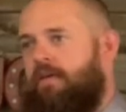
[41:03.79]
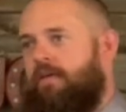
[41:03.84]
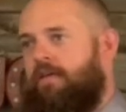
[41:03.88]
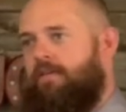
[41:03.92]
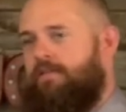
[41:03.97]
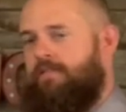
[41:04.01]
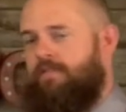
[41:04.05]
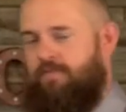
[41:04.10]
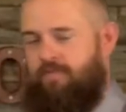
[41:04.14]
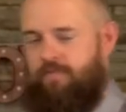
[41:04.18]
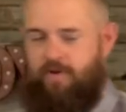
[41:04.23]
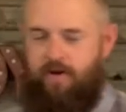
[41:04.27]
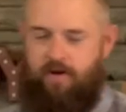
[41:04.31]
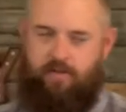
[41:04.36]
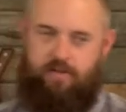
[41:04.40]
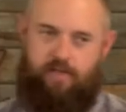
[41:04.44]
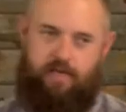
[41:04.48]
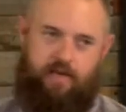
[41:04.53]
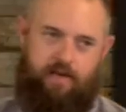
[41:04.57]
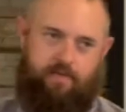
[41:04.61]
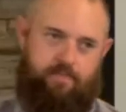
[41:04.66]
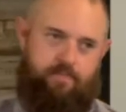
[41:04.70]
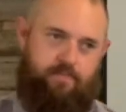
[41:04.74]

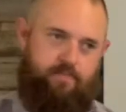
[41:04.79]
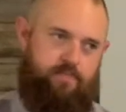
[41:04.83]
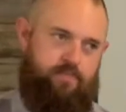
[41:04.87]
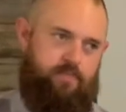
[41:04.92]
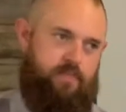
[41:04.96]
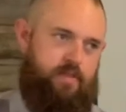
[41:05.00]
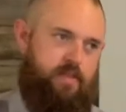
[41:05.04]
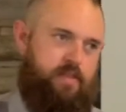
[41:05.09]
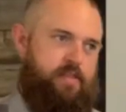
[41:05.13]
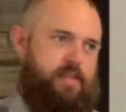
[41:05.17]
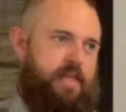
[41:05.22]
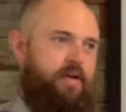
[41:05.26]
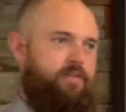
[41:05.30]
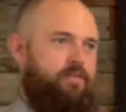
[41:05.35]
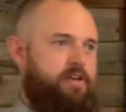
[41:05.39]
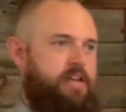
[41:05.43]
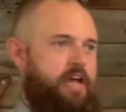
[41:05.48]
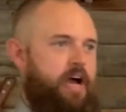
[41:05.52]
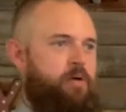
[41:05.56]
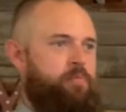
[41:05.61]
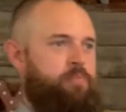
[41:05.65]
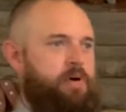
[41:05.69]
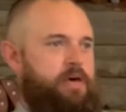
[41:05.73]
severely. Never
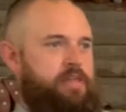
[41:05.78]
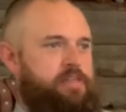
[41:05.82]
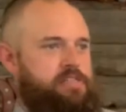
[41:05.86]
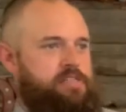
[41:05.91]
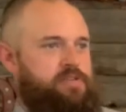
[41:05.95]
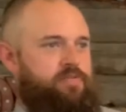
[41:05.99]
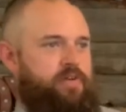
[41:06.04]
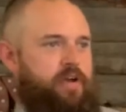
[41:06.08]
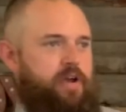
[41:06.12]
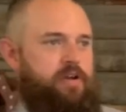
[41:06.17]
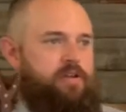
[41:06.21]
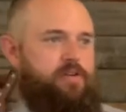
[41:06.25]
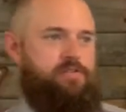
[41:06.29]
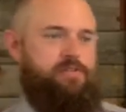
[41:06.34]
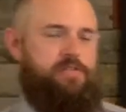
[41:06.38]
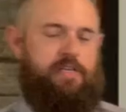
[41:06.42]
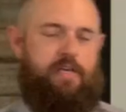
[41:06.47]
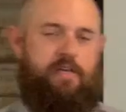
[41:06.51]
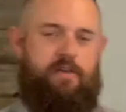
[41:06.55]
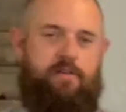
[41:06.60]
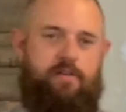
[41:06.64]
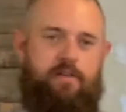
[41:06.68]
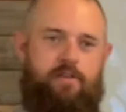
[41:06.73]
downplay the severity of
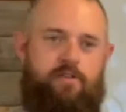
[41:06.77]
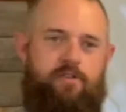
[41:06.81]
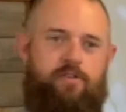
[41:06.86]
sin.